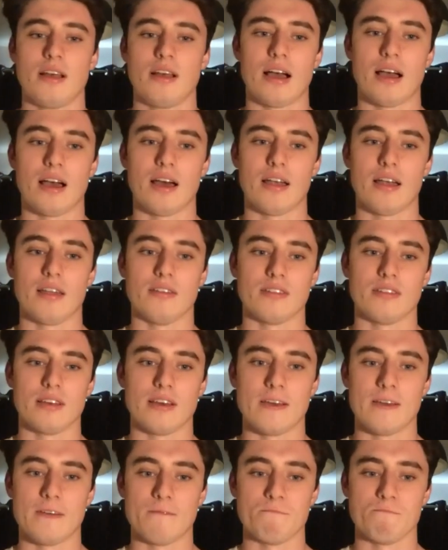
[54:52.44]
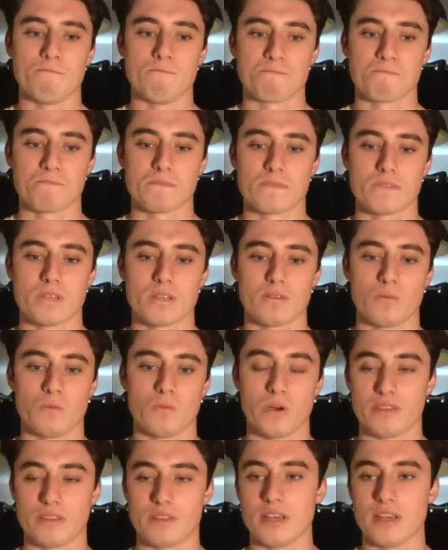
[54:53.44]
and um,
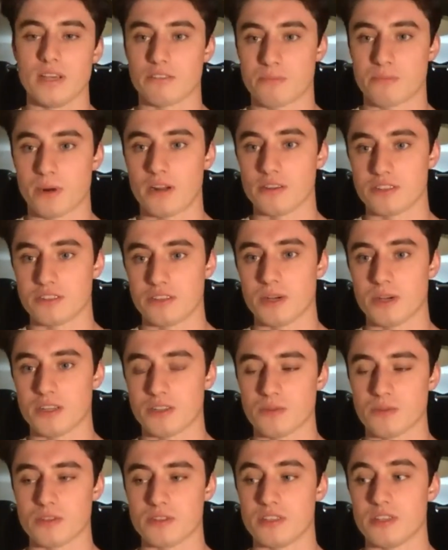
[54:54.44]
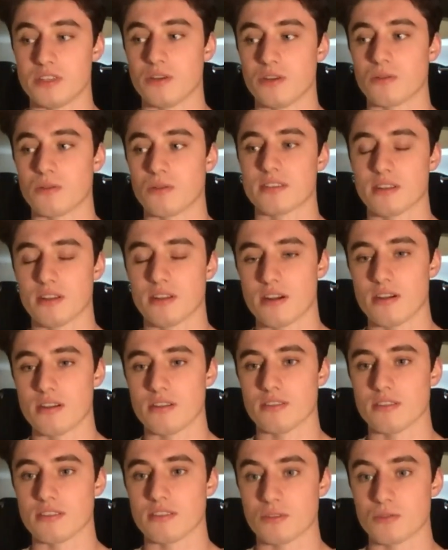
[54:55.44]
with the anthropology modules, you don't get to
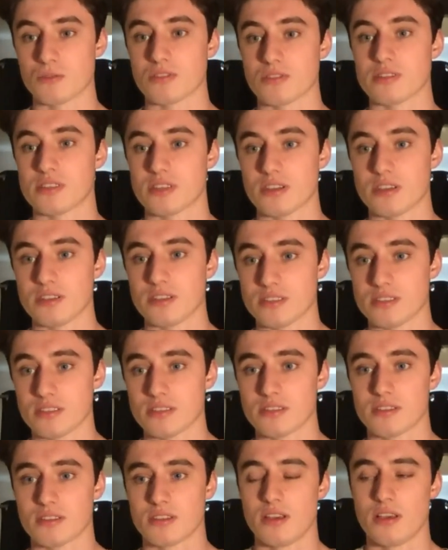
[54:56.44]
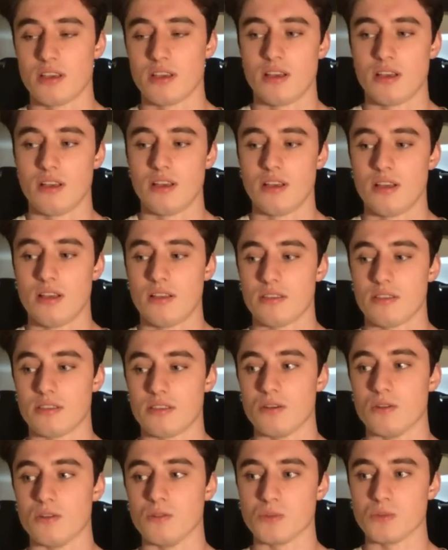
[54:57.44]
learn the social sciences.
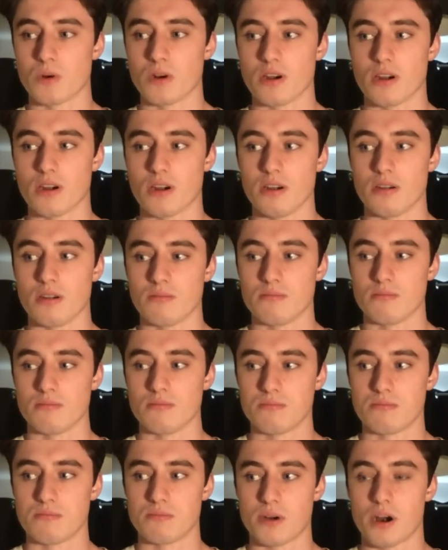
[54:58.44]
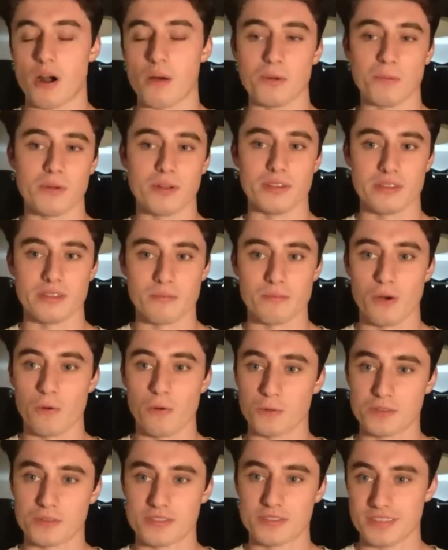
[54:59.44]
Those were probably the
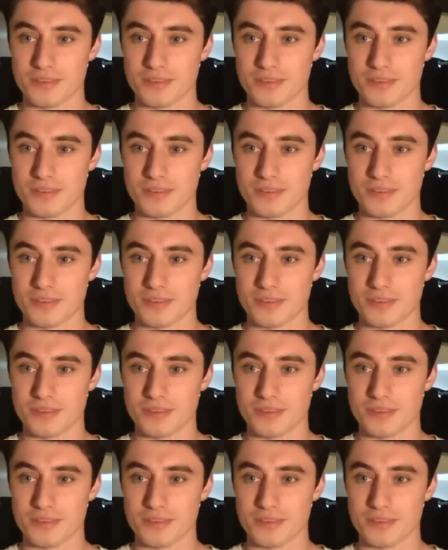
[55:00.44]
most